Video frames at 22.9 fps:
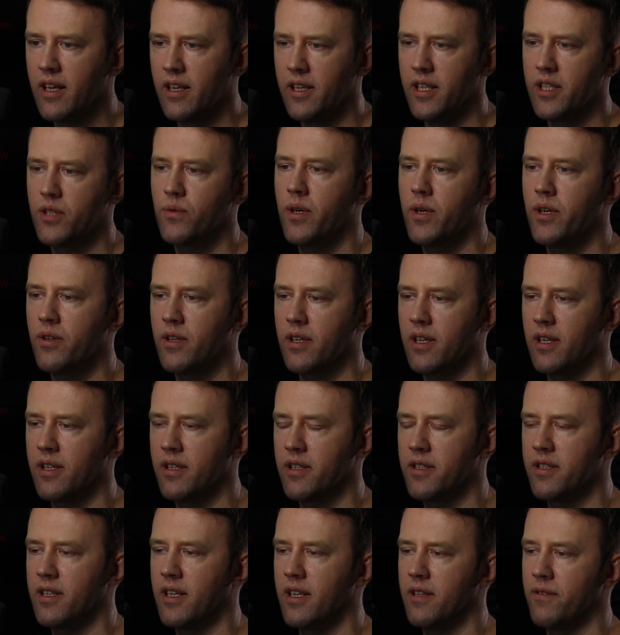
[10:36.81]
This way you can
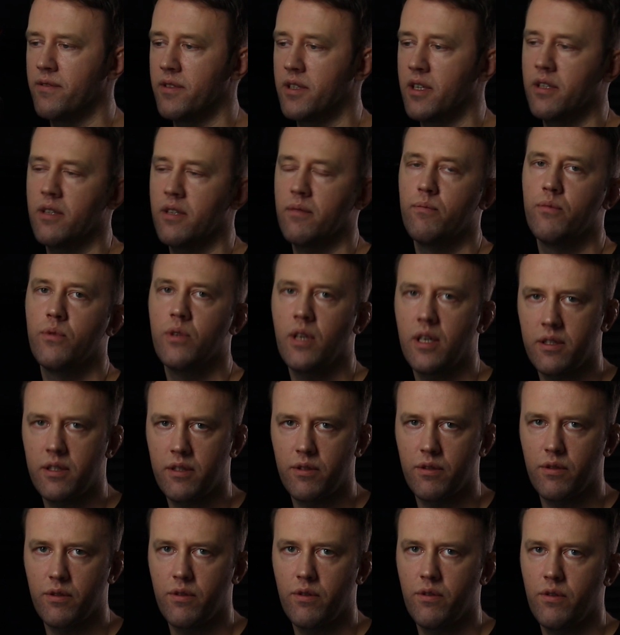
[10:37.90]
understand if certain brush
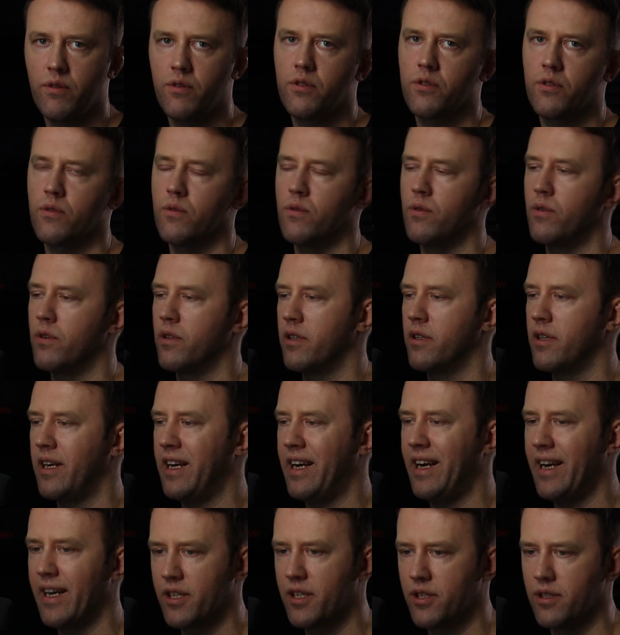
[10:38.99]
strokes or
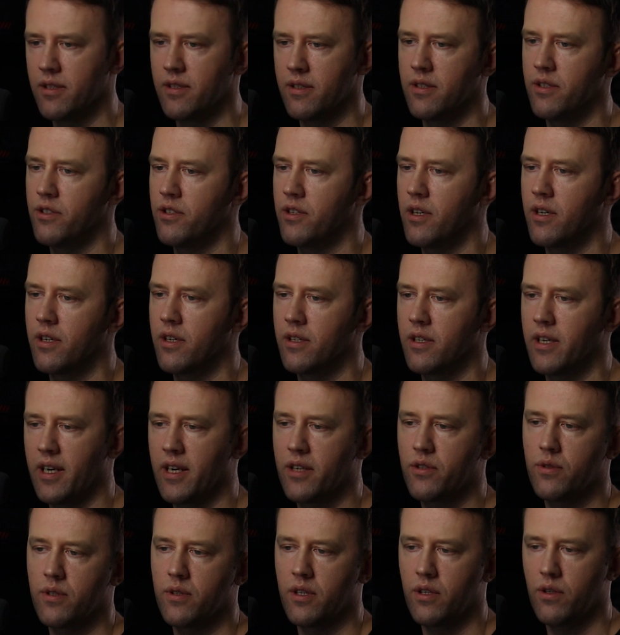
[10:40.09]
actions in general are
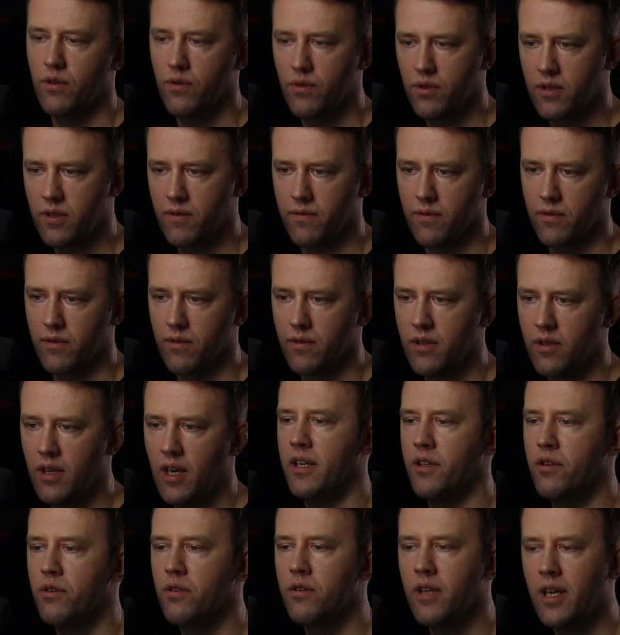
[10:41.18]
actually useful,
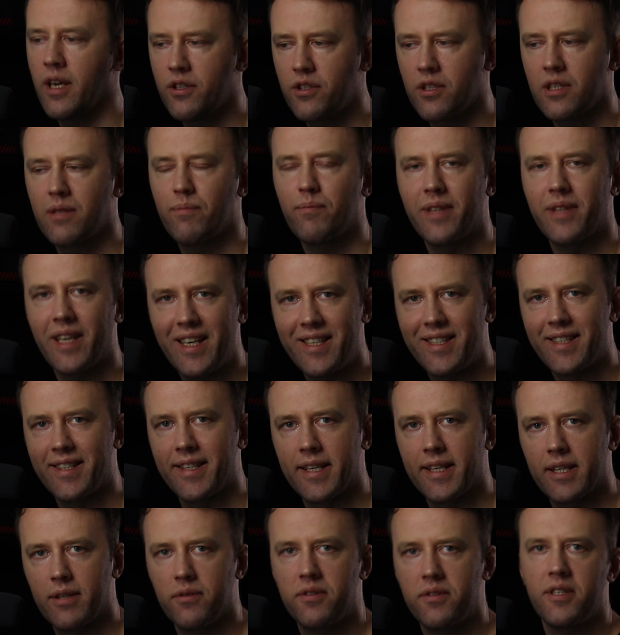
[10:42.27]
and you're not just placing
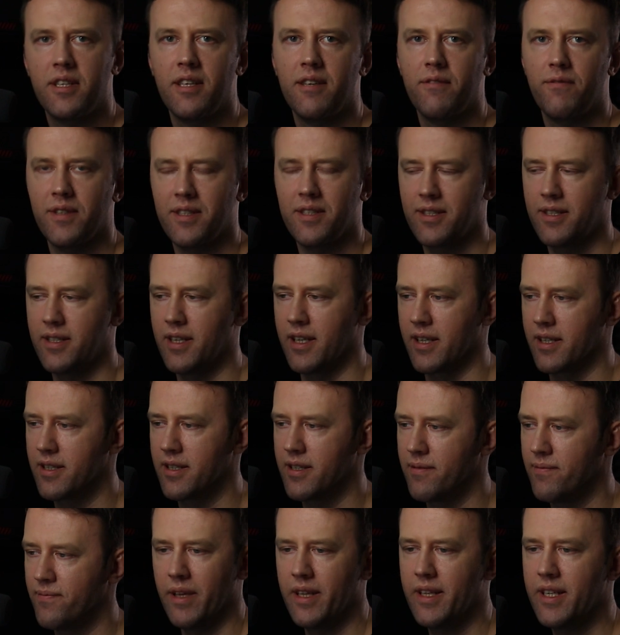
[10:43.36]
it to see if it
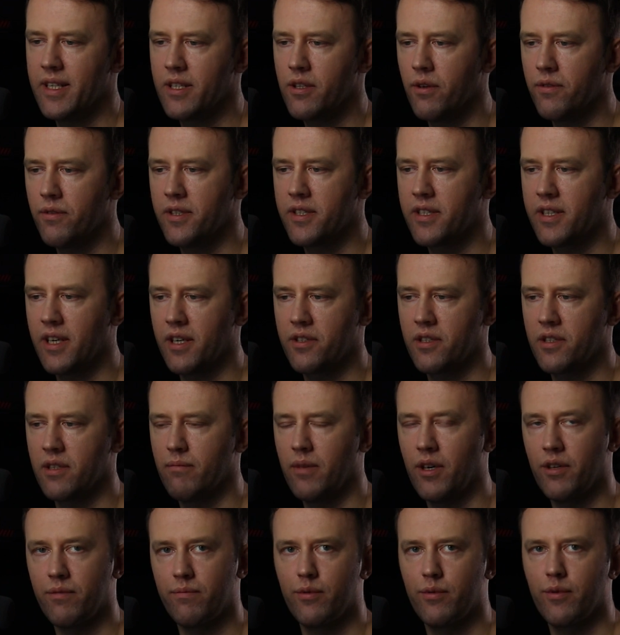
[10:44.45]
sticks. But this whole discussion
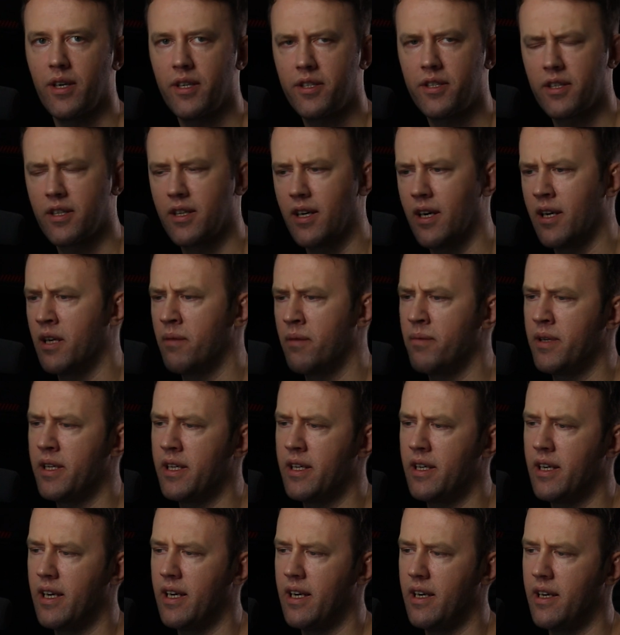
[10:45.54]
about brush
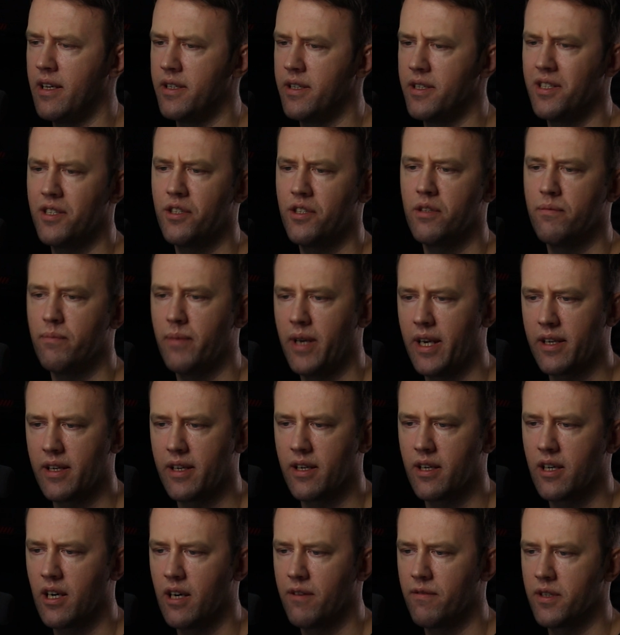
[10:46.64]
economy and decision
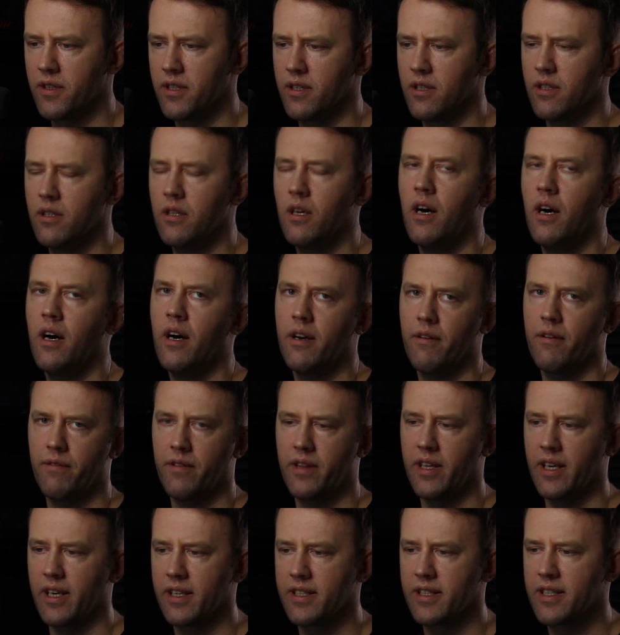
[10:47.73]
making covers a lot of
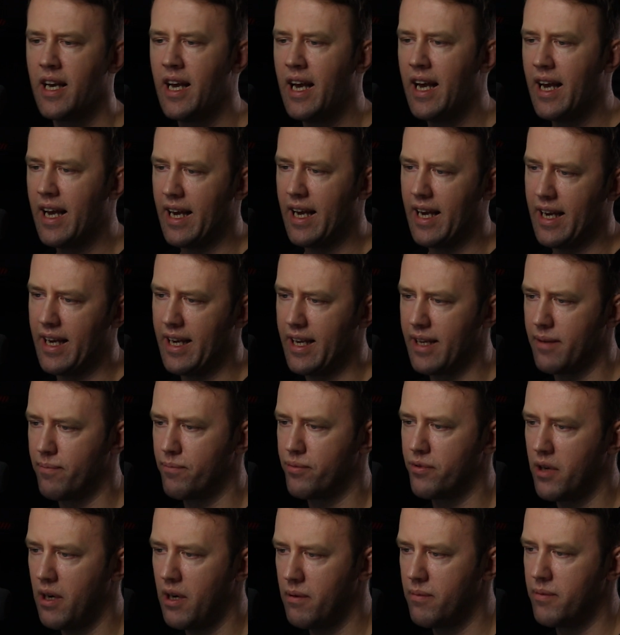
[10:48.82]
things and
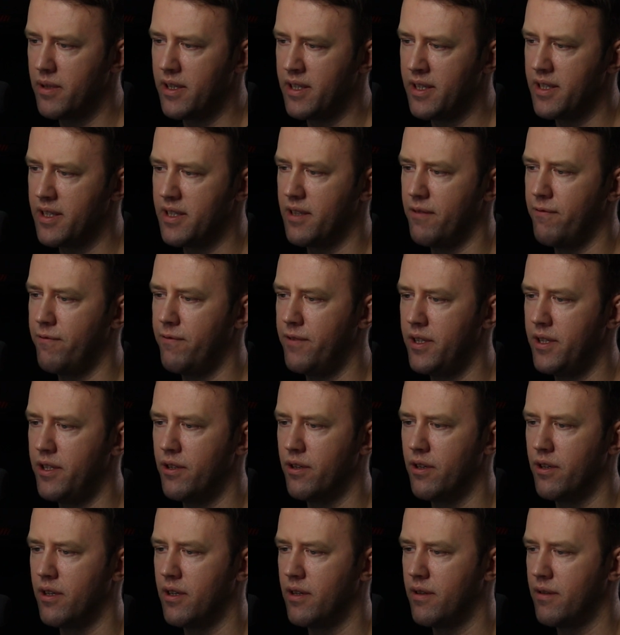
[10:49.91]
probably needs a
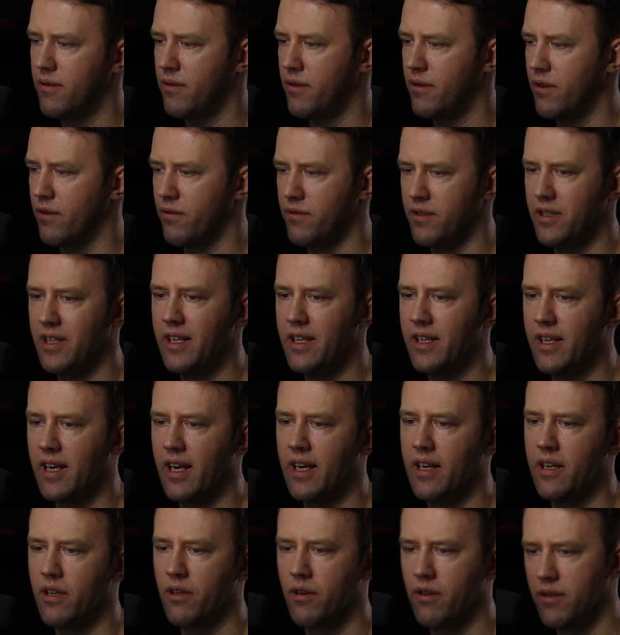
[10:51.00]
video,
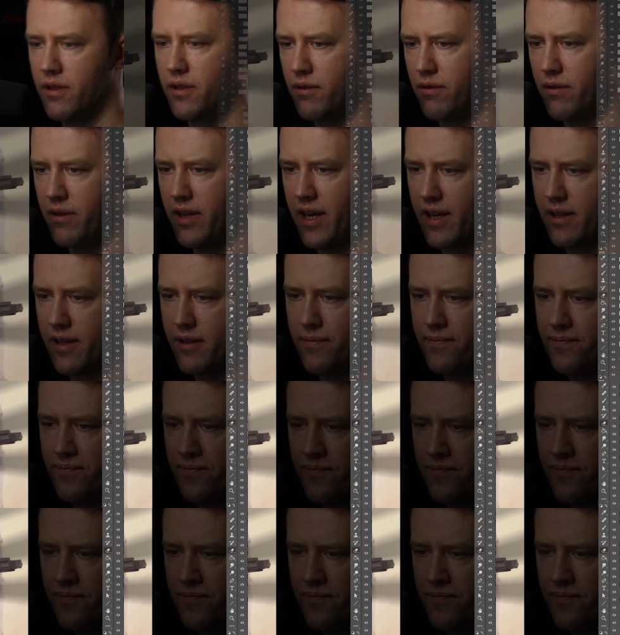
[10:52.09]
dedicated only to that.